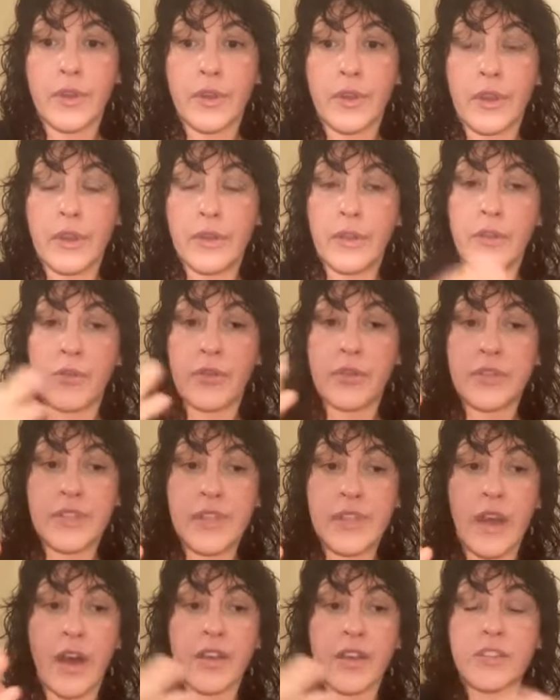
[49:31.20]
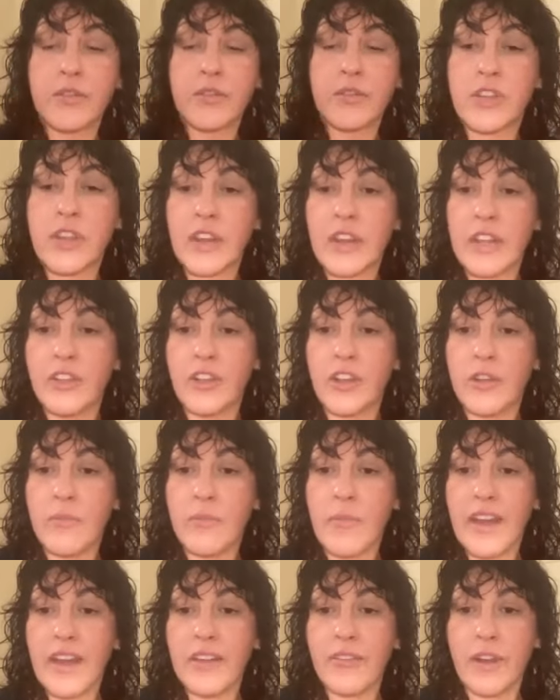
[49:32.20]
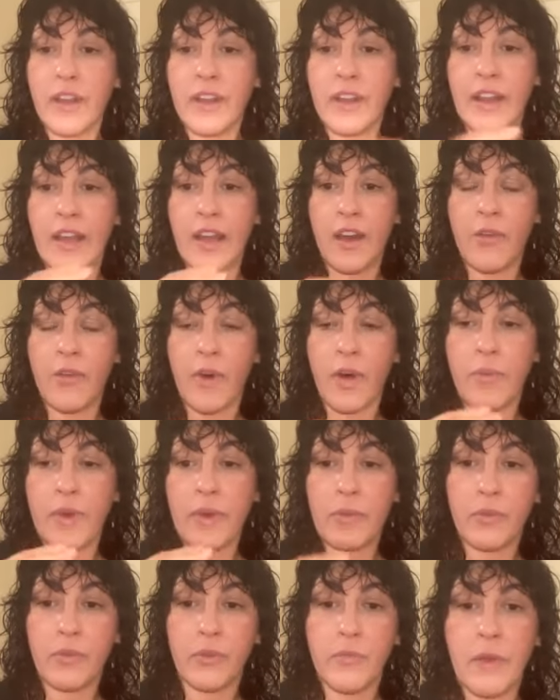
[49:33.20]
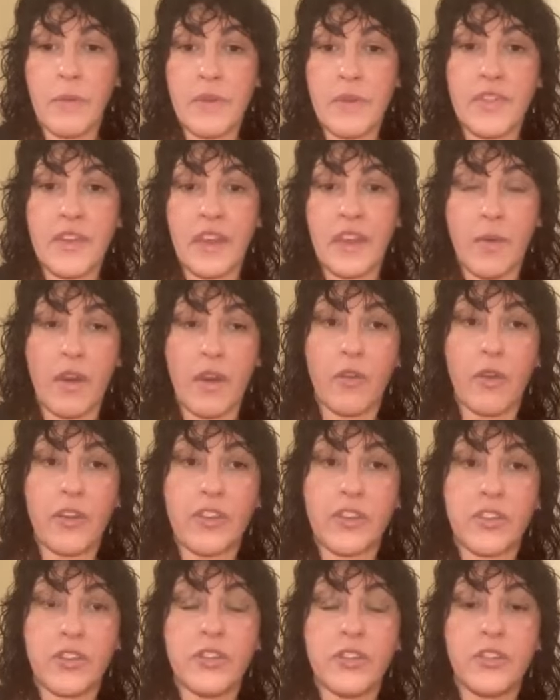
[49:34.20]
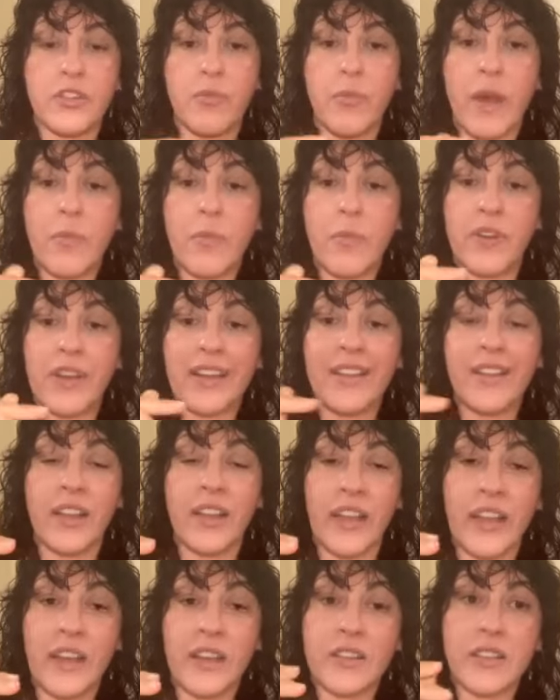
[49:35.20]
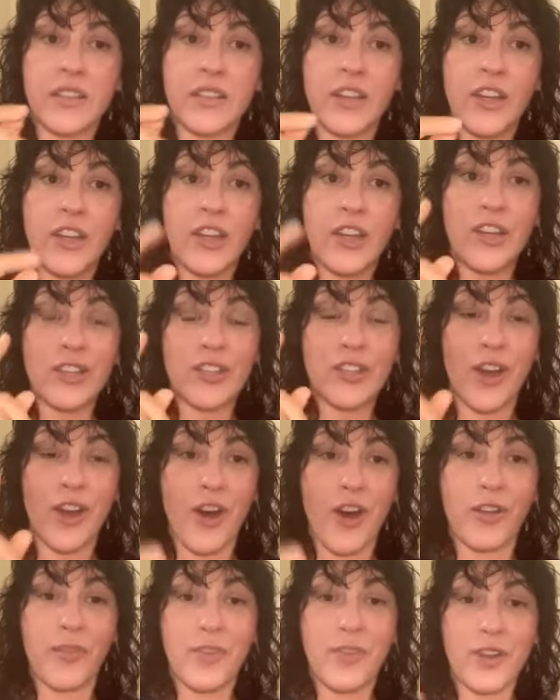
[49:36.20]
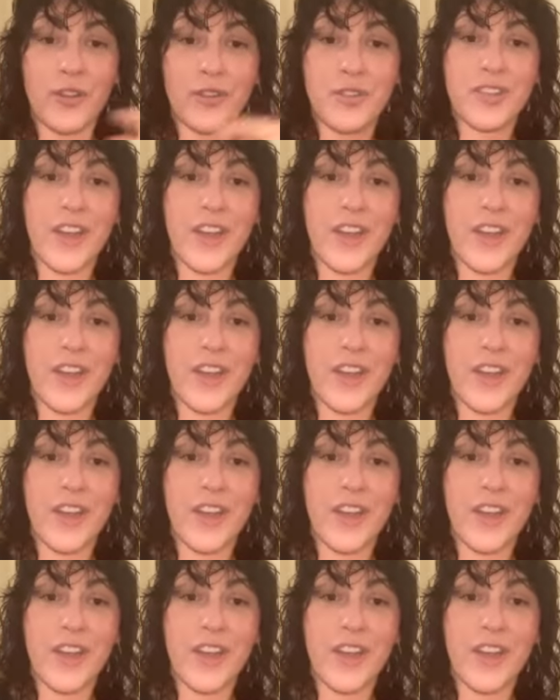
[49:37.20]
Anything you want to say? Also, Shannon, do you mind right now, while people are maybe thinking about questions, do you mind putting links to all of your